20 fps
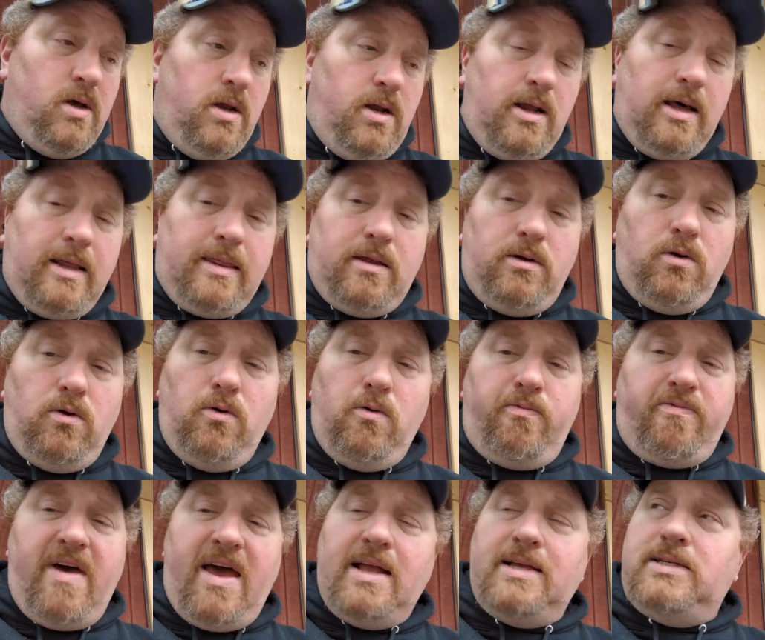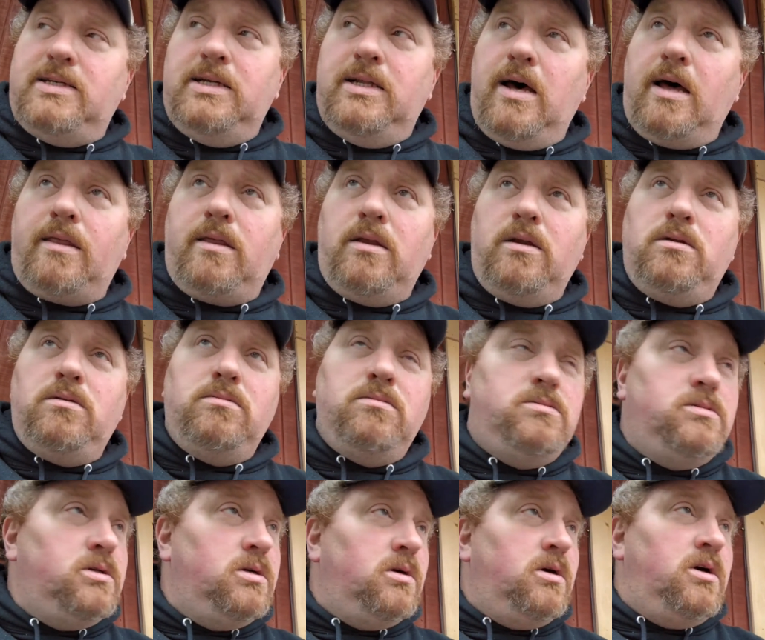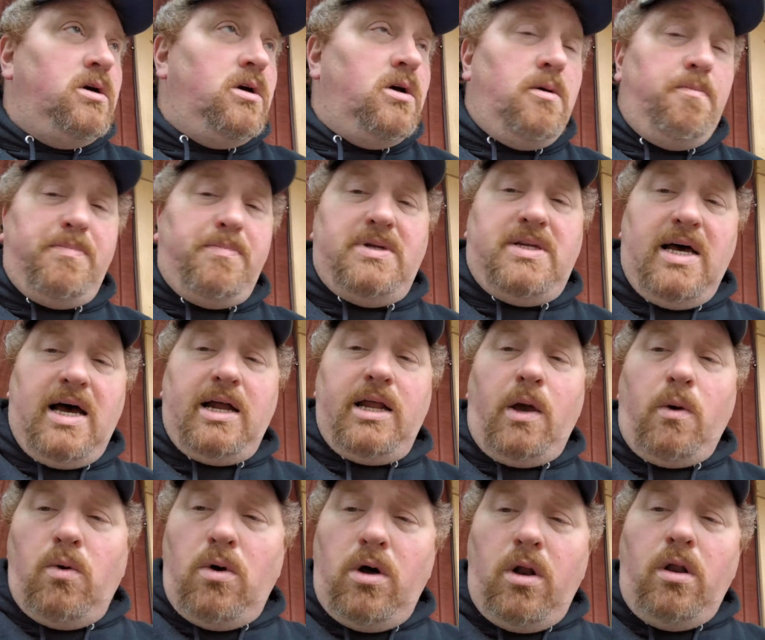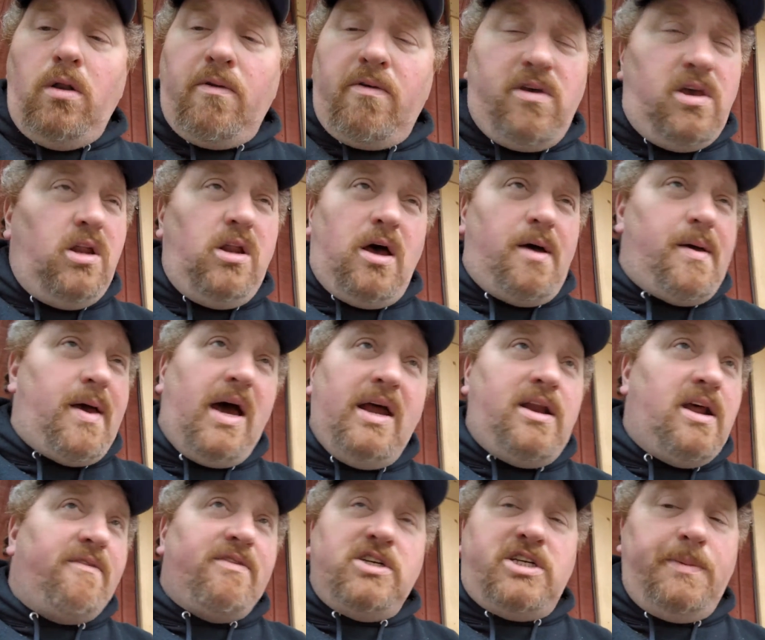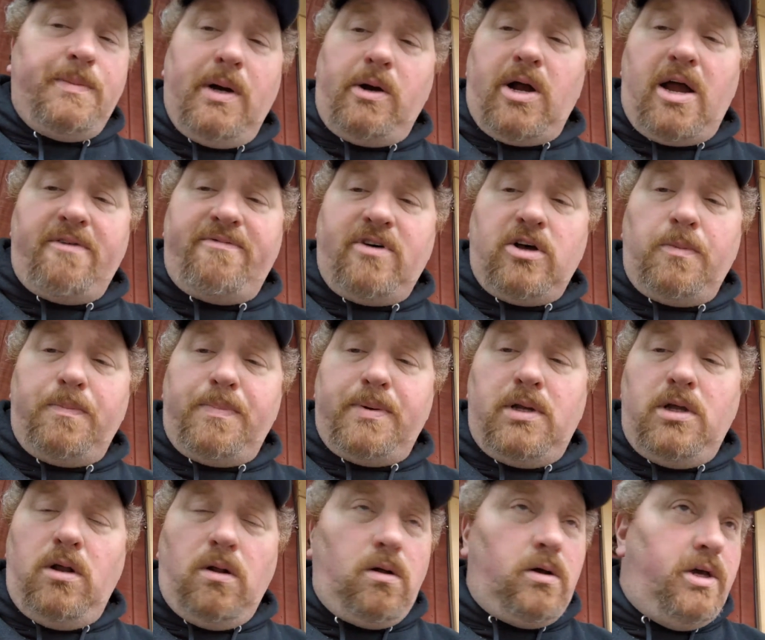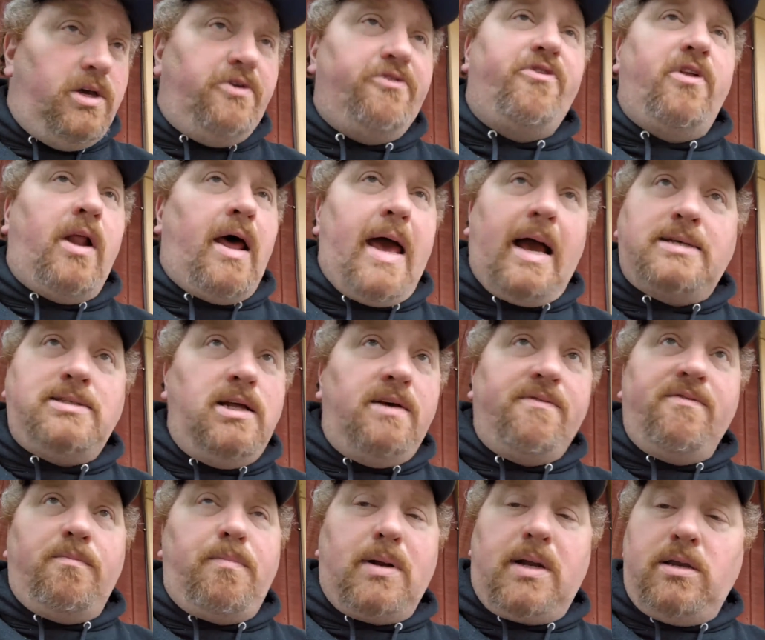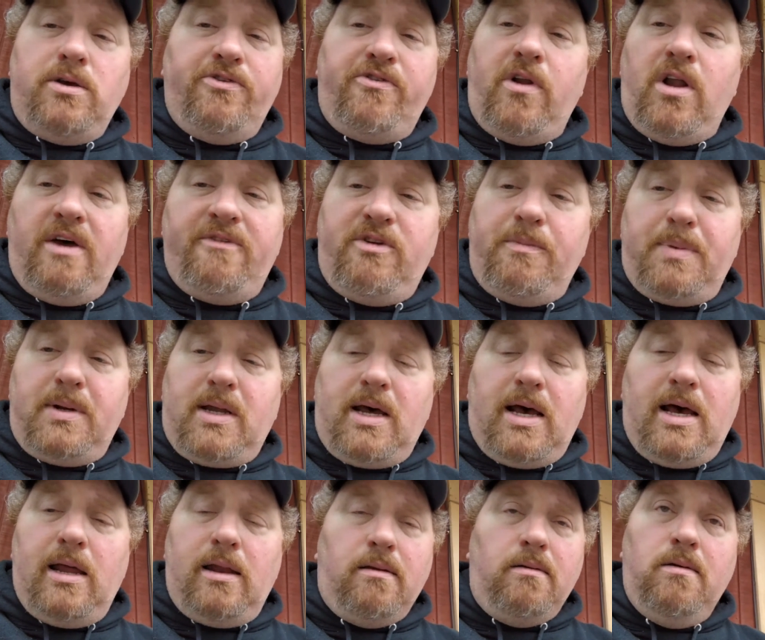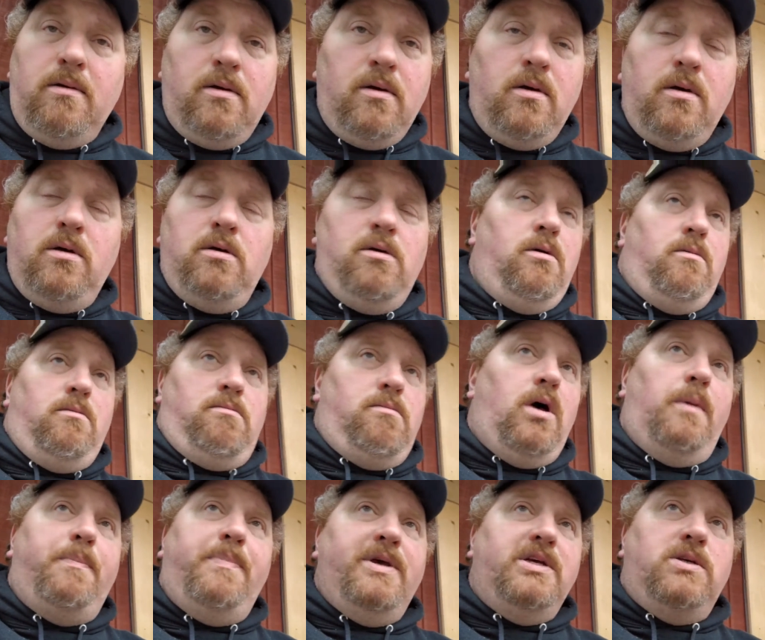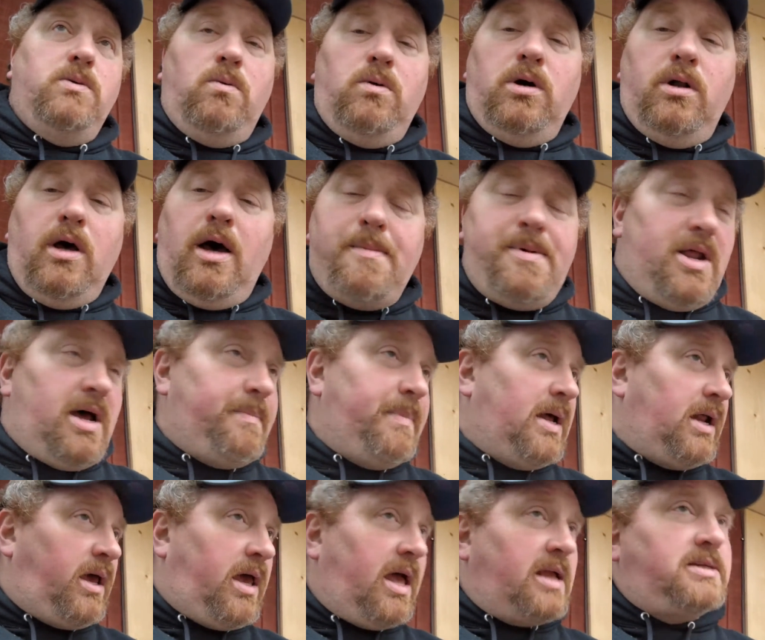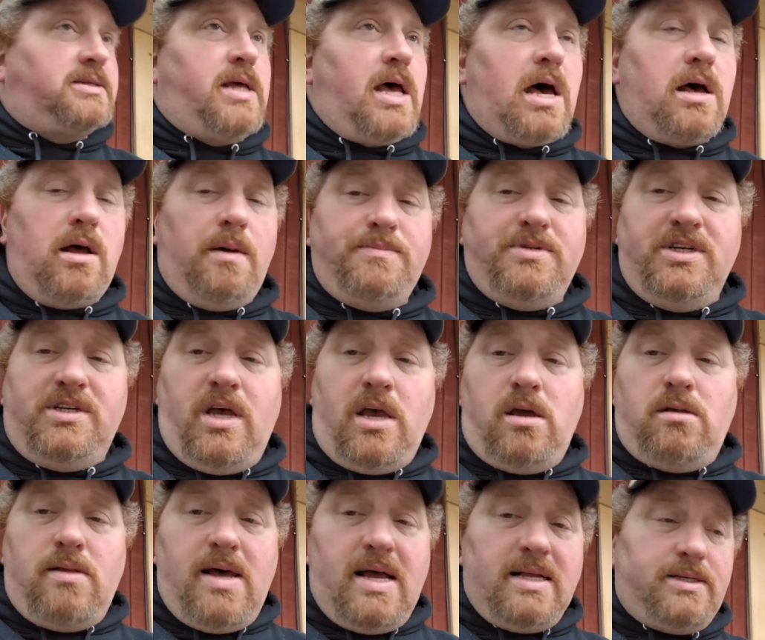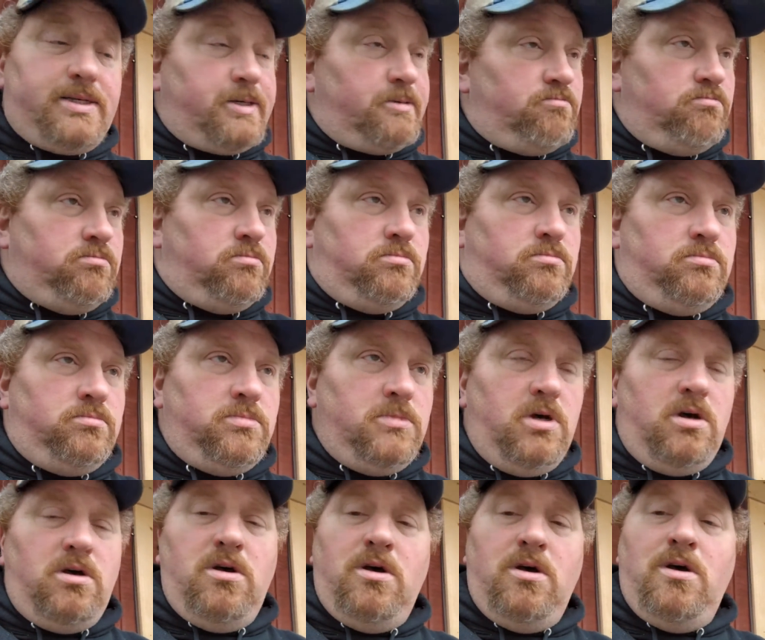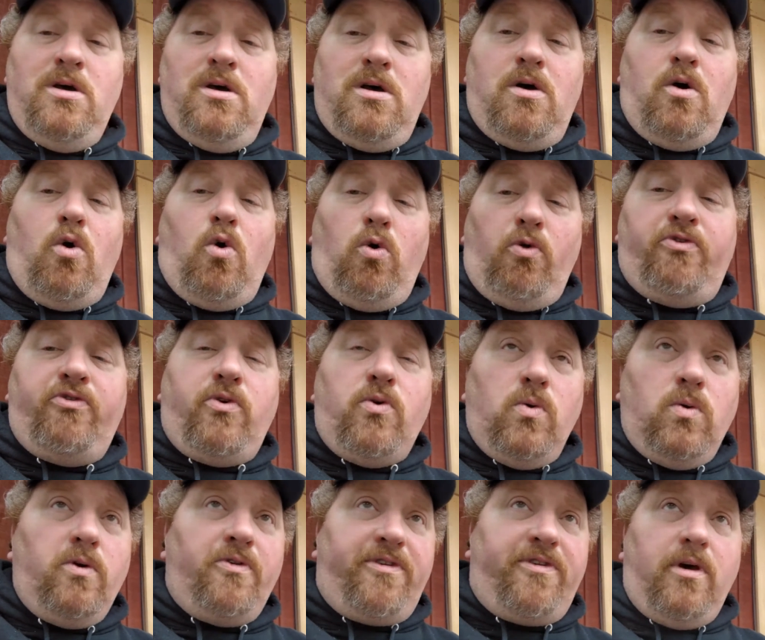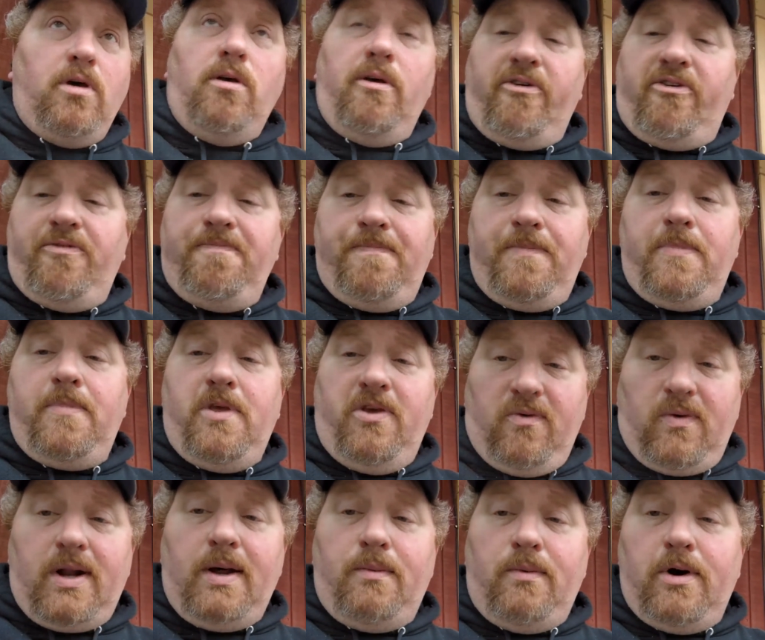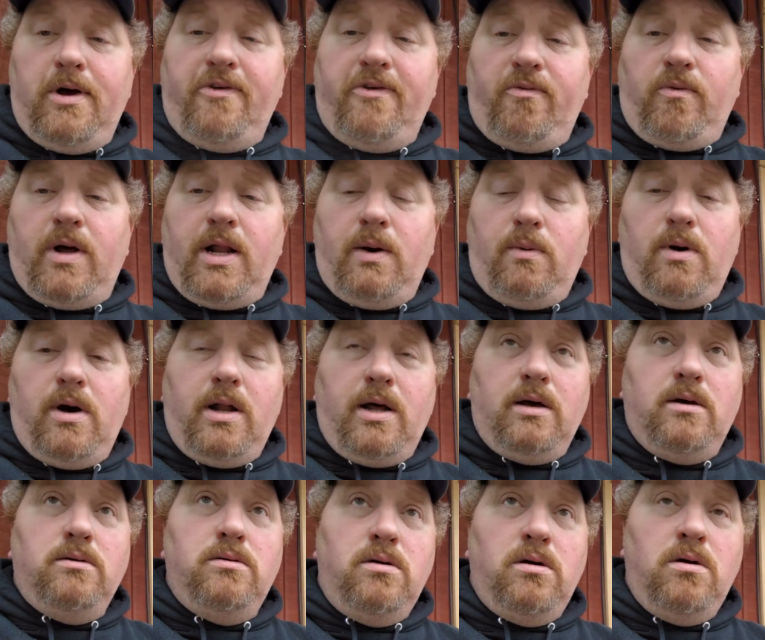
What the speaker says: Nothing, no fancy, nothing, batoning wood, and I never see my grandfather, he used an axe. He never used a knife to baton a piece of wood. I'm not against that. I'm just saying that's old school skills. Is what I want to.